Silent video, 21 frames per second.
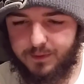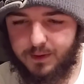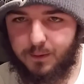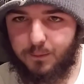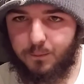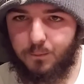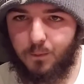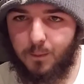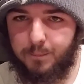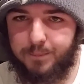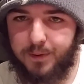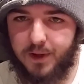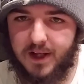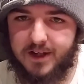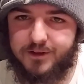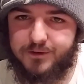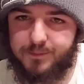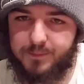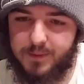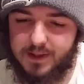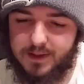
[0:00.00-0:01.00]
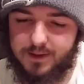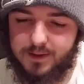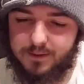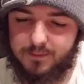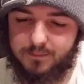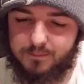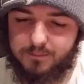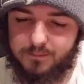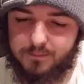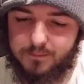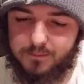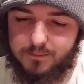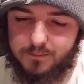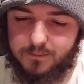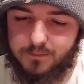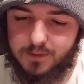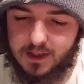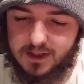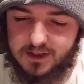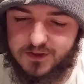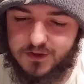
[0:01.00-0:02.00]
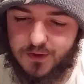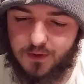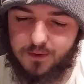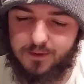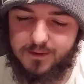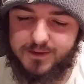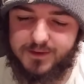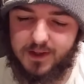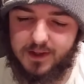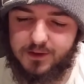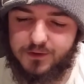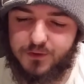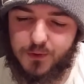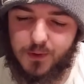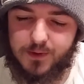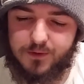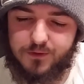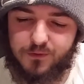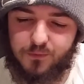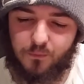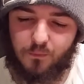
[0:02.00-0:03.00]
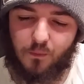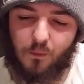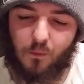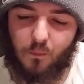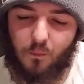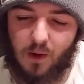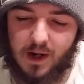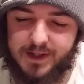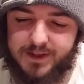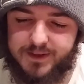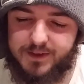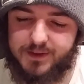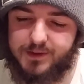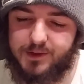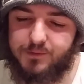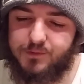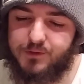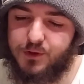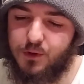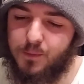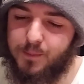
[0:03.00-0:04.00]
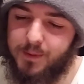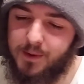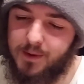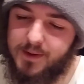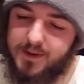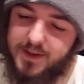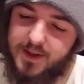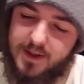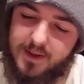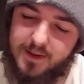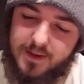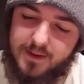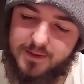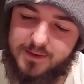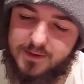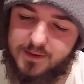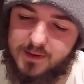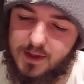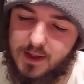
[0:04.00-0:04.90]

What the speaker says: Replacement. Insurance, interest, wages of superintendents,